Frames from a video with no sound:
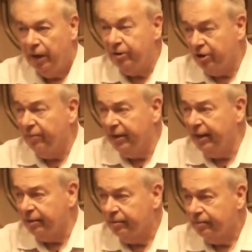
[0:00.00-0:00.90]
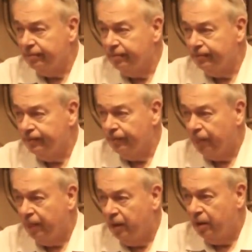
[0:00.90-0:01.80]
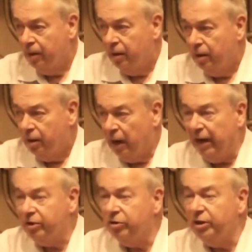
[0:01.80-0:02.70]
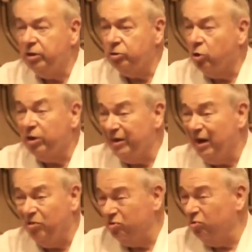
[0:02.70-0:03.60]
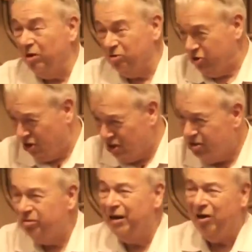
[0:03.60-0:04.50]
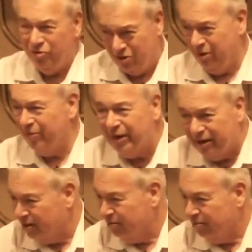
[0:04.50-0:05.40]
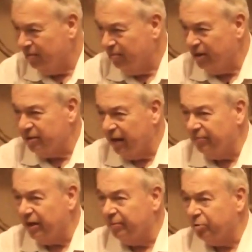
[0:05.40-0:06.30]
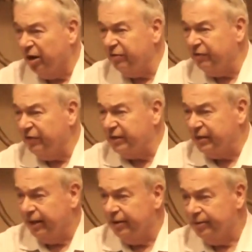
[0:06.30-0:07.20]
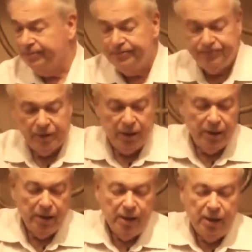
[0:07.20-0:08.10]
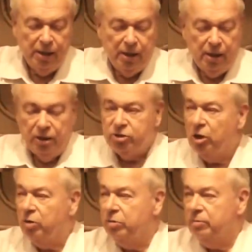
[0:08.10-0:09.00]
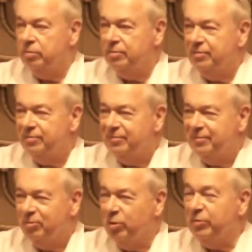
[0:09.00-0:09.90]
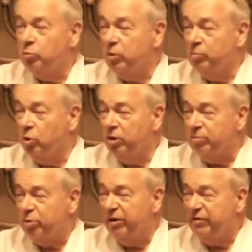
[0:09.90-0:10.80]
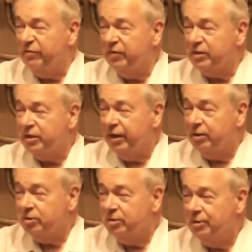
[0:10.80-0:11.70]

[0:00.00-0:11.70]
And they're coming in. I could talk an hour, 2 hours, just how they're coming in, because I'm like a private investigator. So, women were born private investigators.